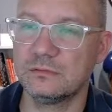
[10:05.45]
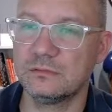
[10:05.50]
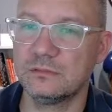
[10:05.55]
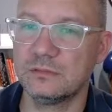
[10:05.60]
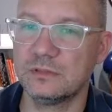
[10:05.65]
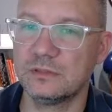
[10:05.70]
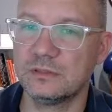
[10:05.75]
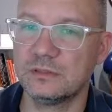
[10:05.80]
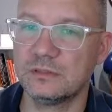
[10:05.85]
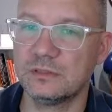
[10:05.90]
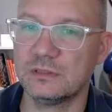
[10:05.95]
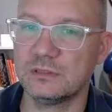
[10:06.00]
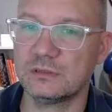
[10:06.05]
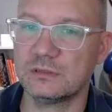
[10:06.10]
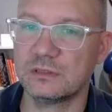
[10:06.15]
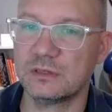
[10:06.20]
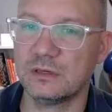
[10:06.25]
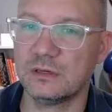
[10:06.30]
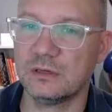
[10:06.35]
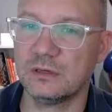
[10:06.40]
Month sales
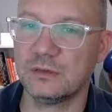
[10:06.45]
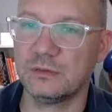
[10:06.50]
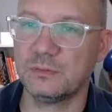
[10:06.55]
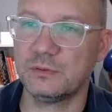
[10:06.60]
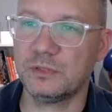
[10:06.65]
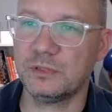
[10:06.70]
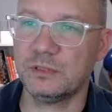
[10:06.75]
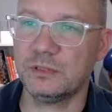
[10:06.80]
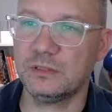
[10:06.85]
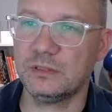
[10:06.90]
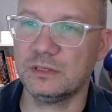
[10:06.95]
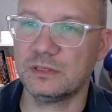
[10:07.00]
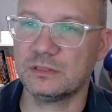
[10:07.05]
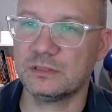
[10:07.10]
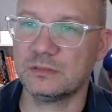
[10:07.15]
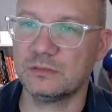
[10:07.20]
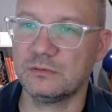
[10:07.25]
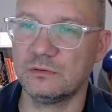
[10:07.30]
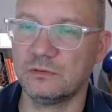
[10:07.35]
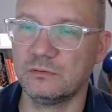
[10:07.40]
copy. That's
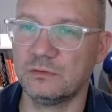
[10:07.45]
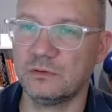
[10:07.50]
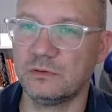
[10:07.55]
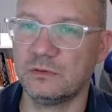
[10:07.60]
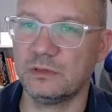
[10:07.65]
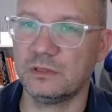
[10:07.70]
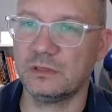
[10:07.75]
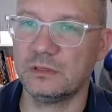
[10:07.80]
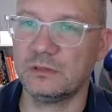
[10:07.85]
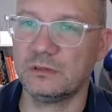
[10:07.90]
the one we want.